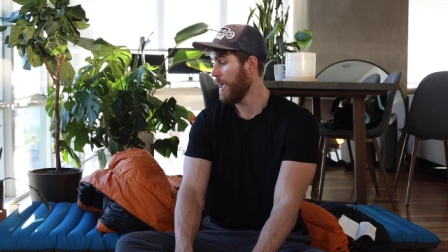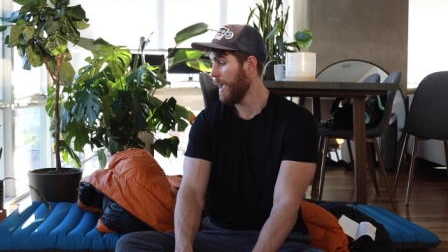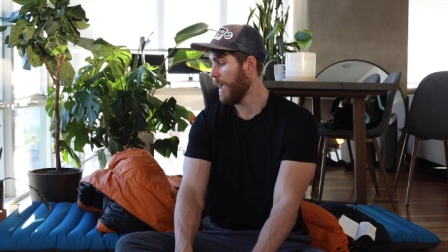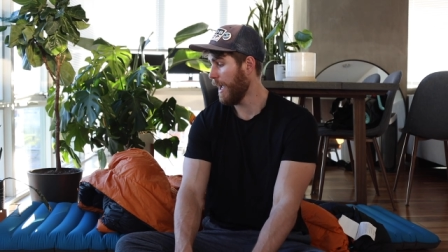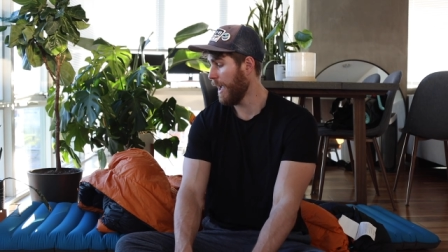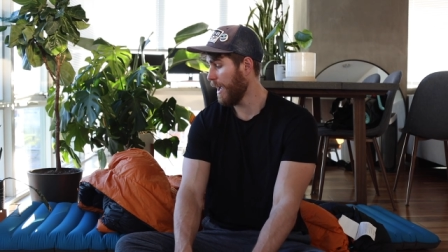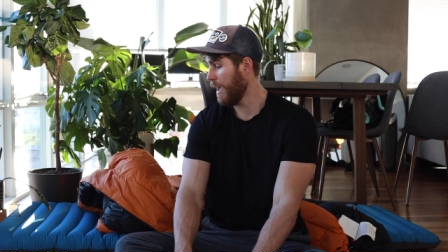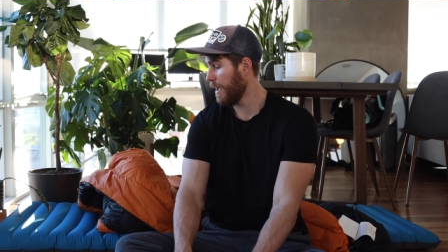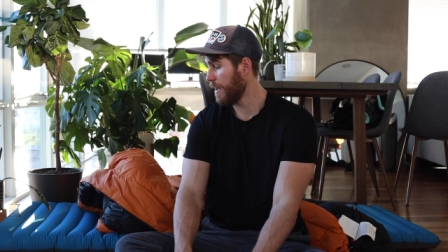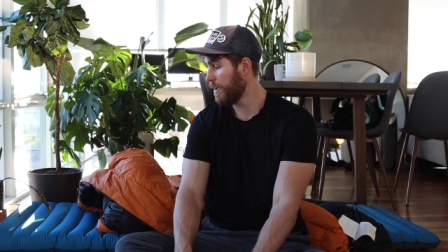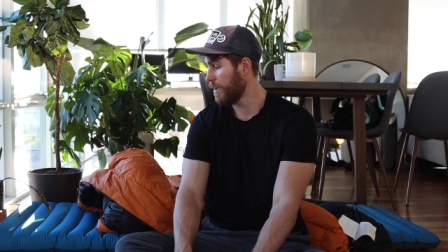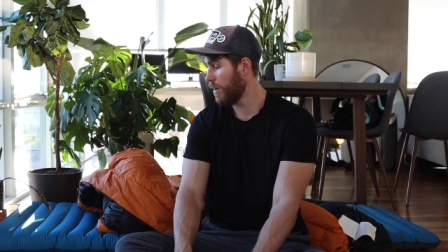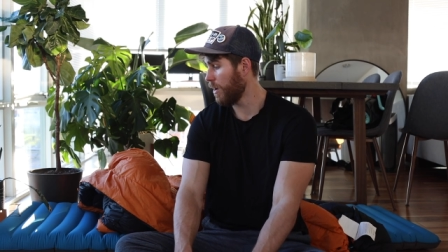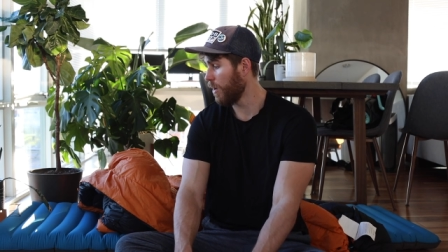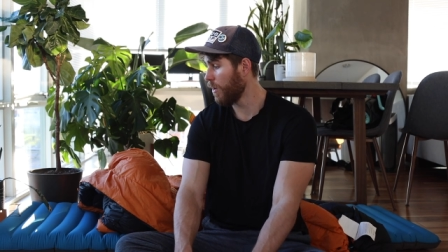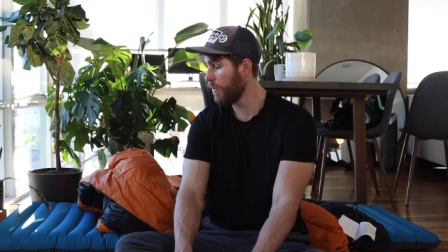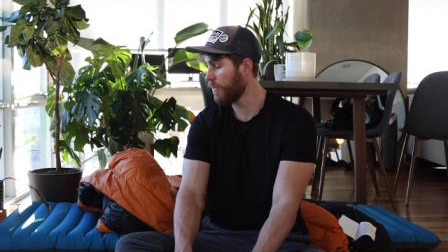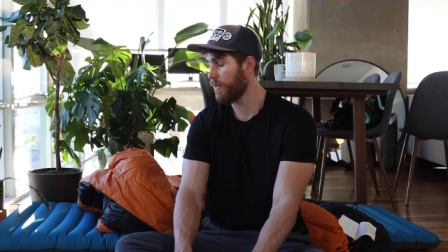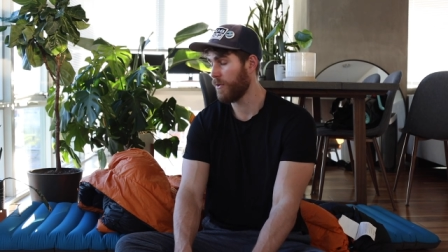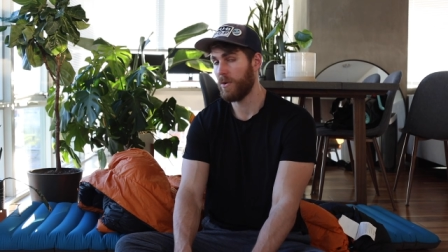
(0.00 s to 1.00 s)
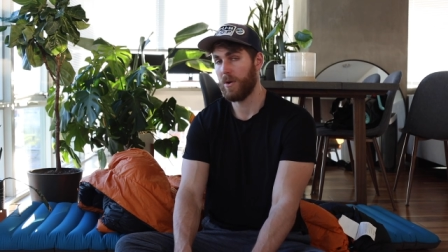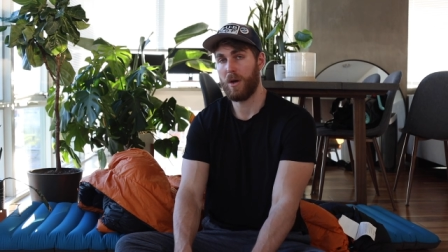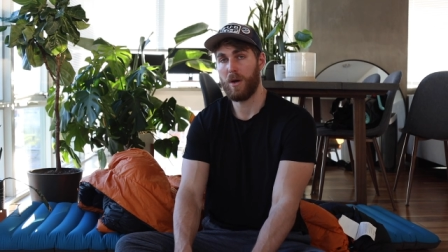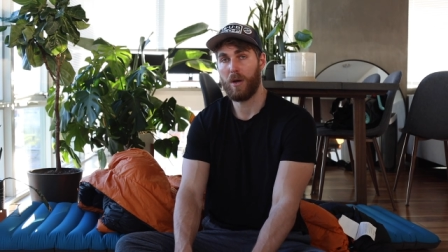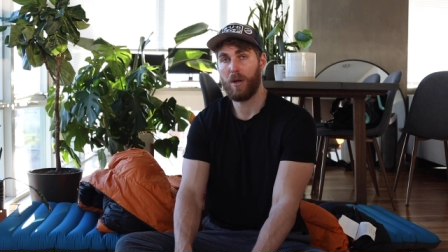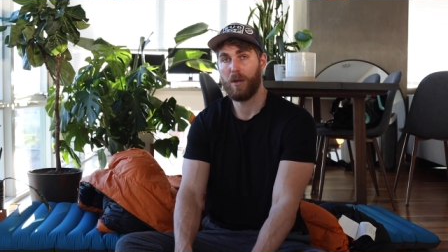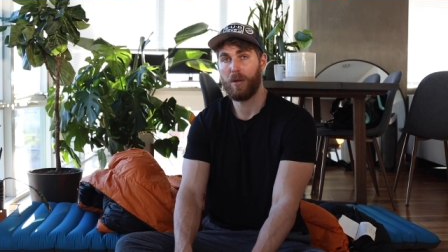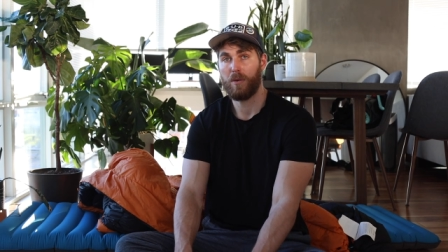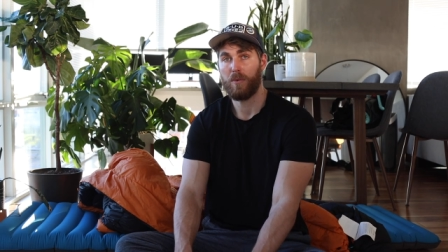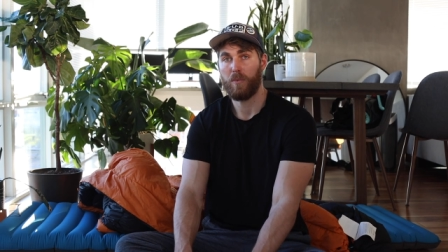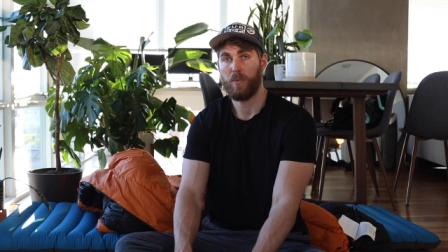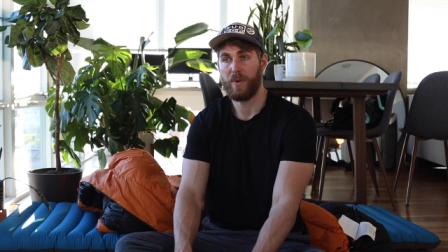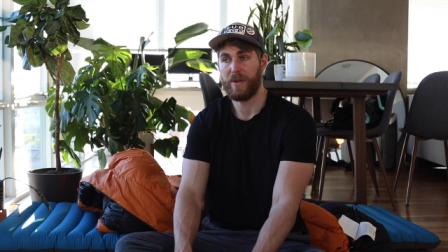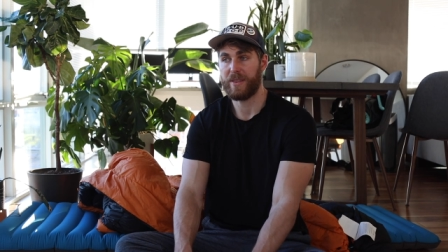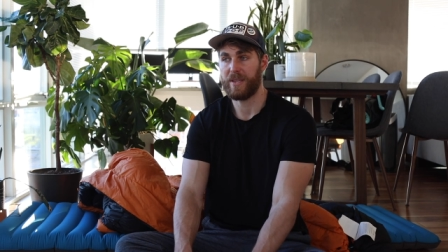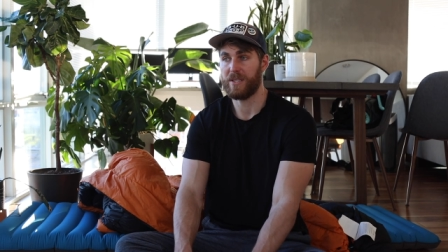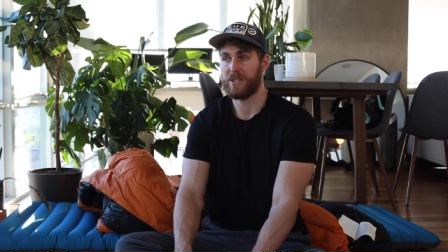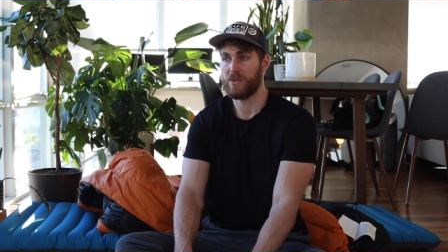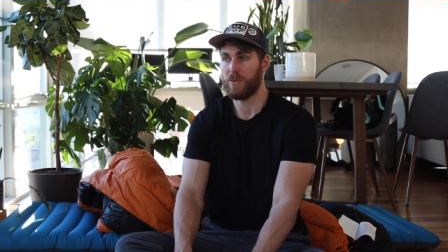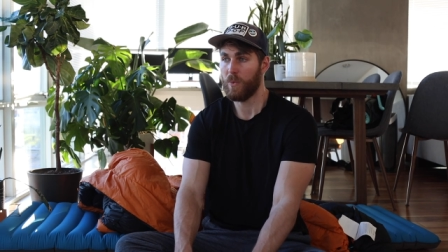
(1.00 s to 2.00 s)
And overall,
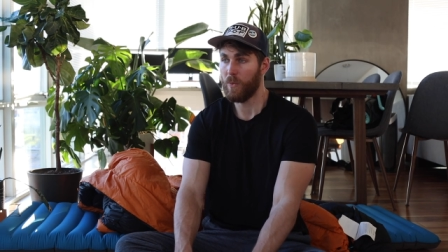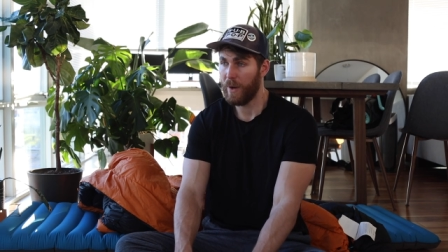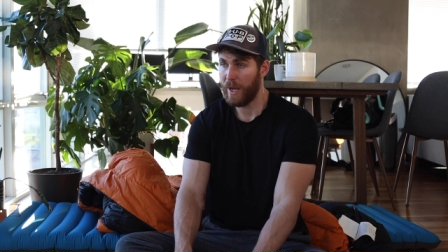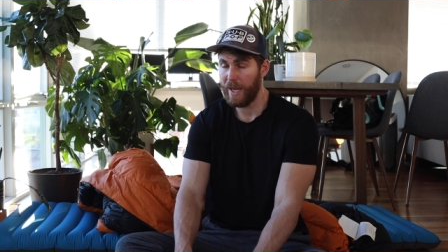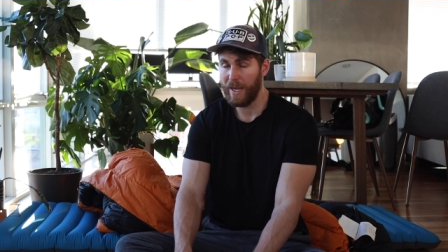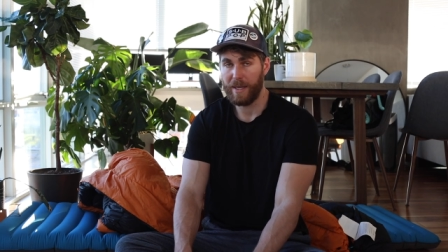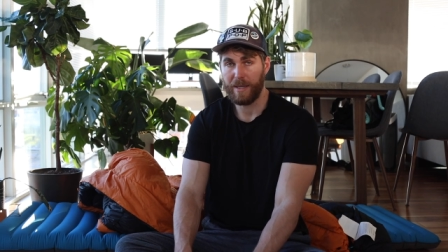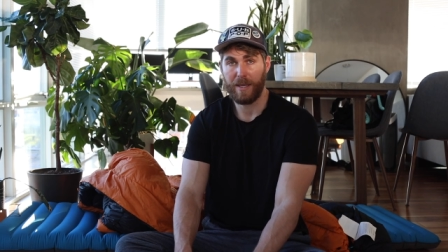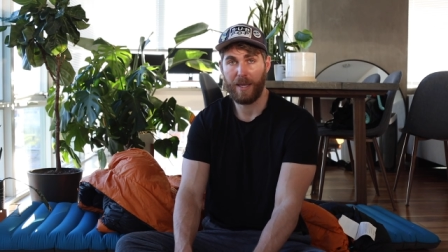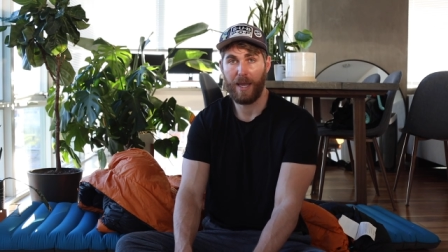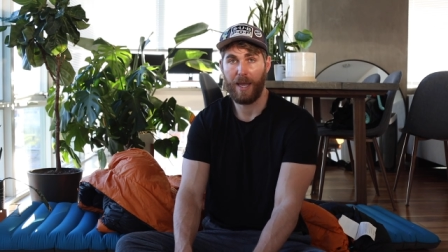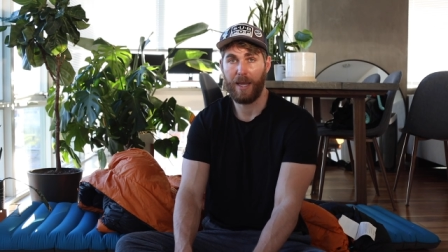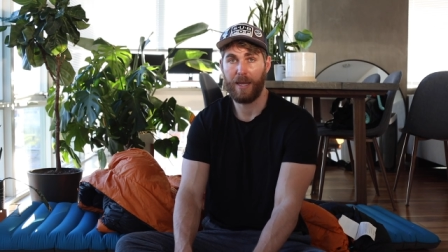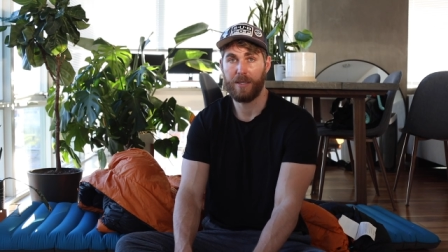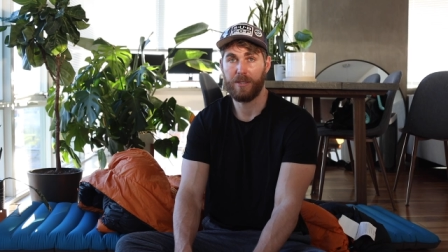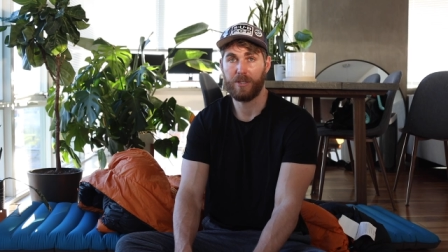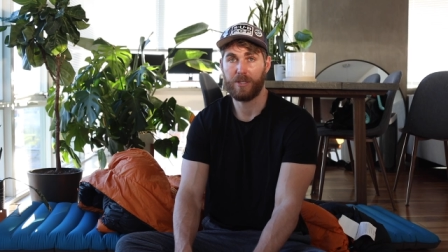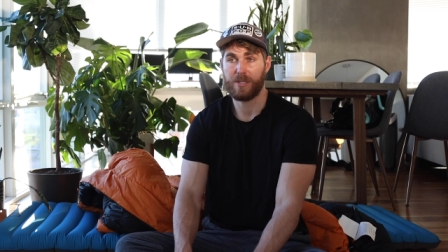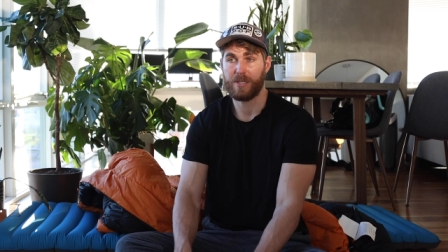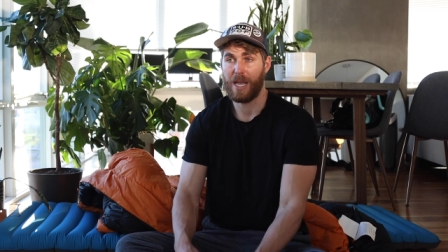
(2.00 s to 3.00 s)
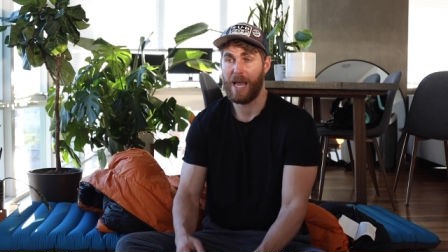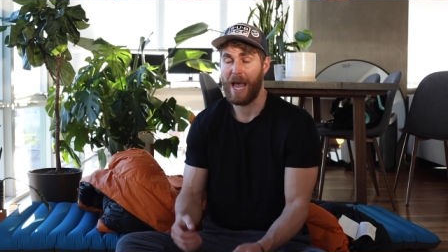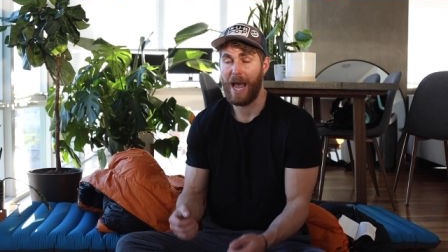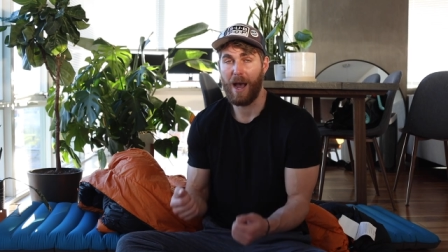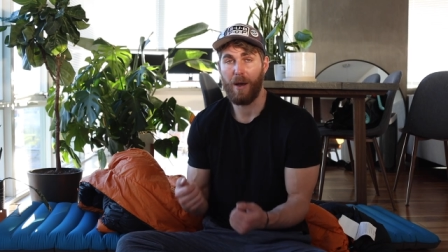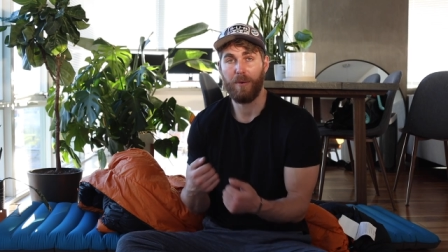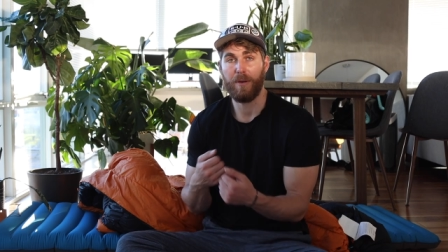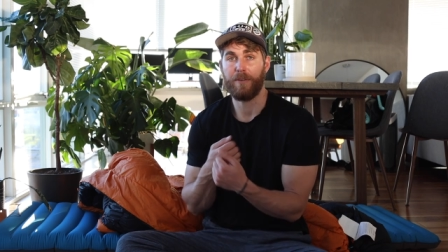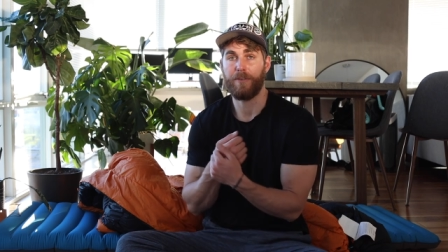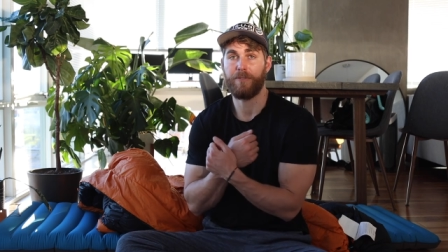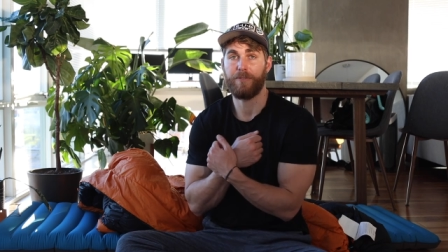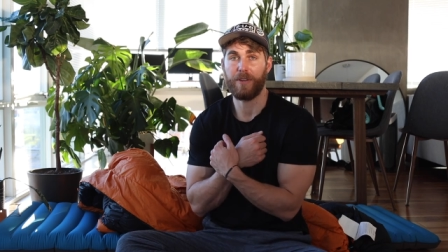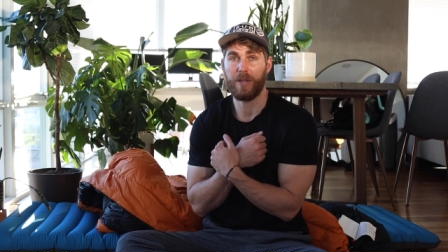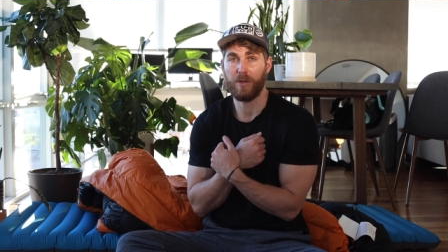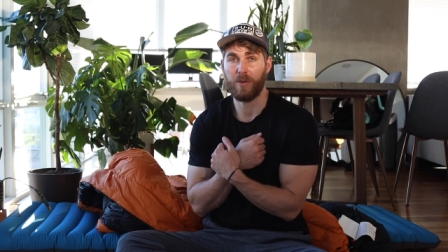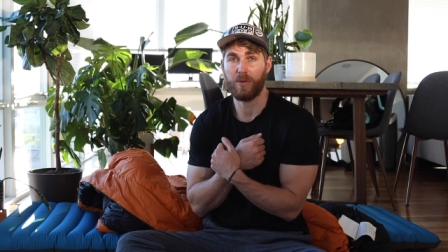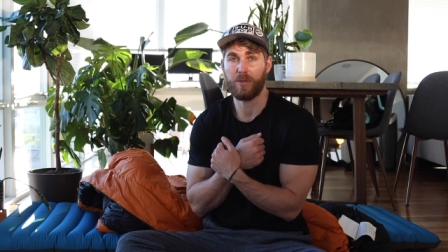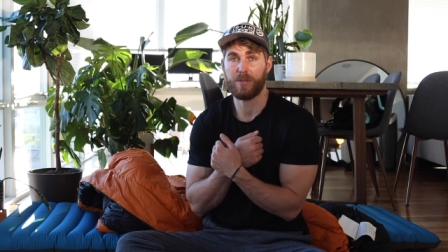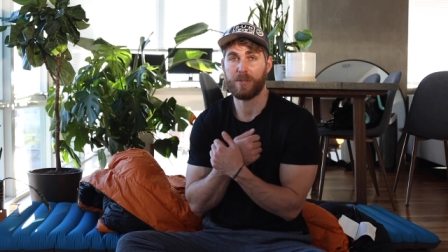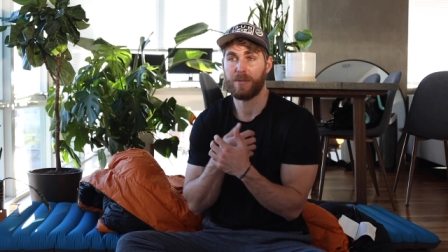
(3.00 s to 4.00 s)
with its weight and just how it
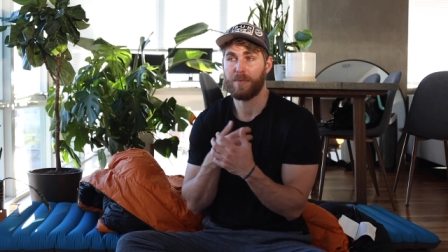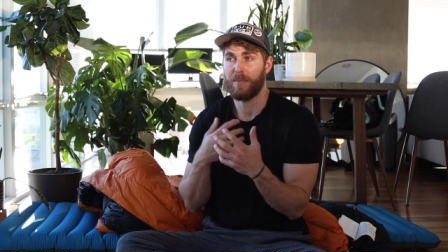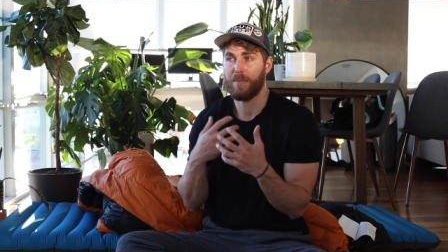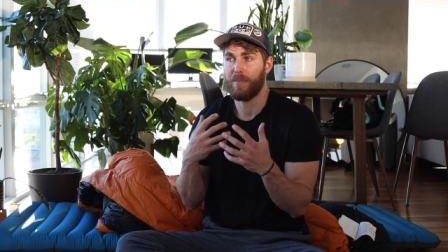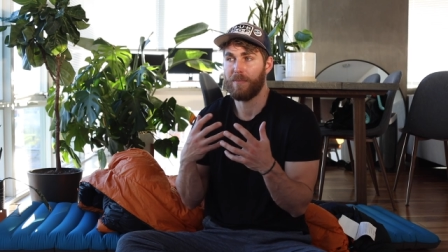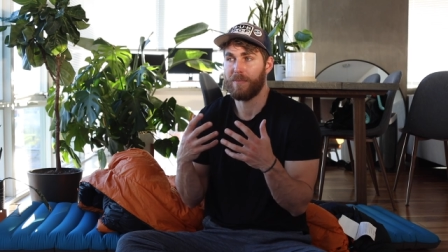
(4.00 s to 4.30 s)
feels,